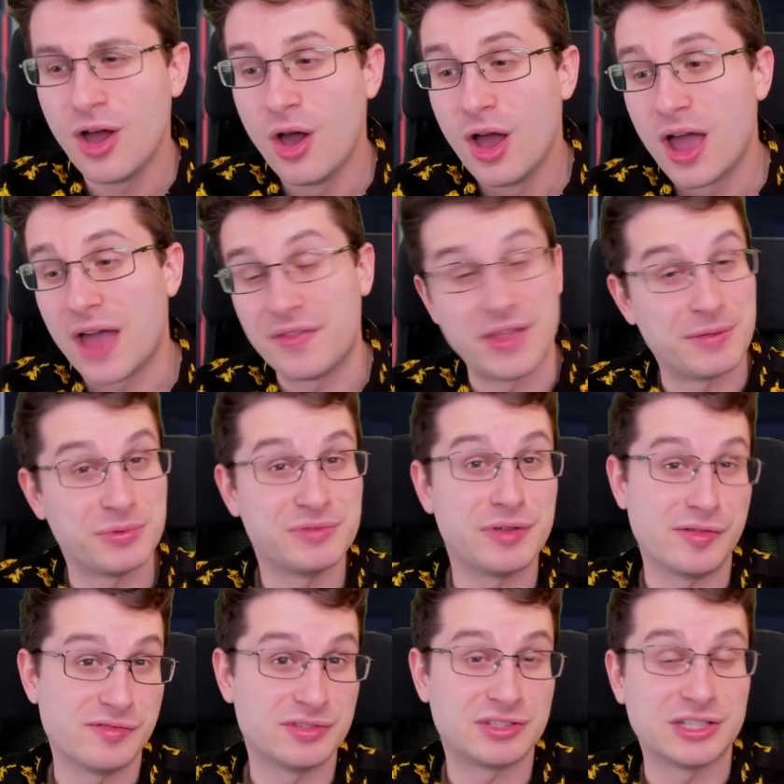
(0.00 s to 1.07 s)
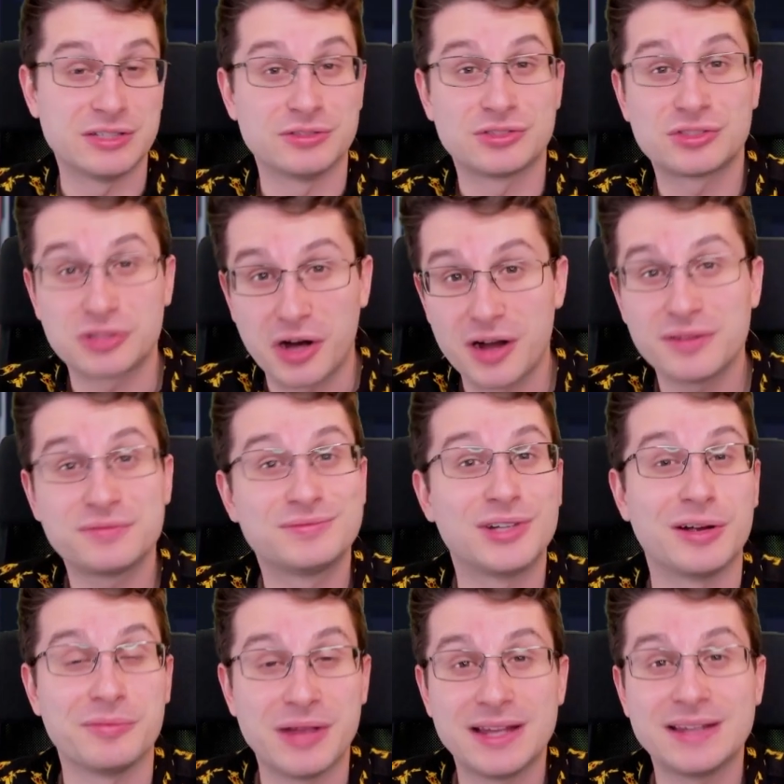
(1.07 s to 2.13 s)
And then we've even seen Scarf,
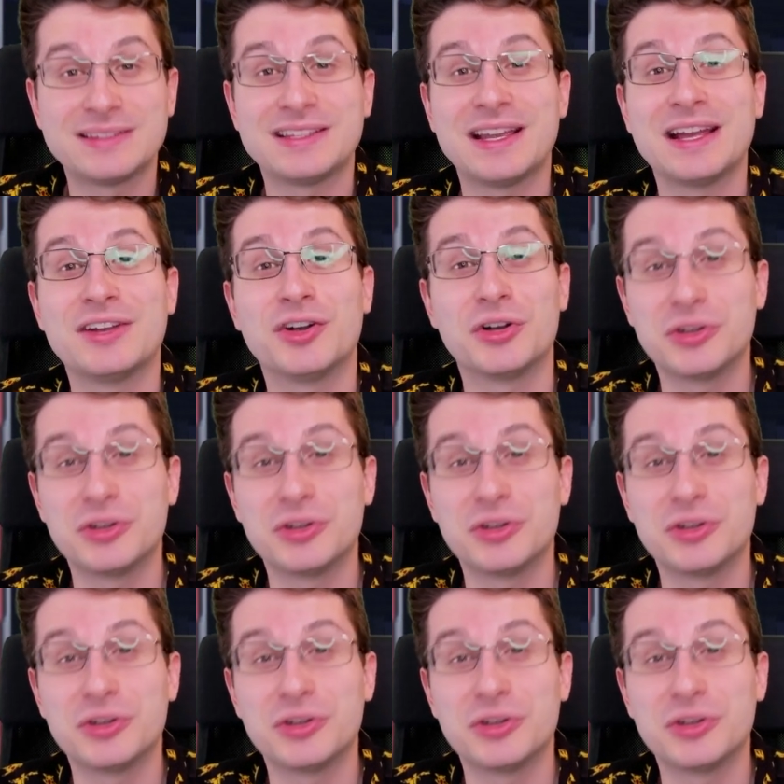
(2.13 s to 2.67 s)
Darmanitan,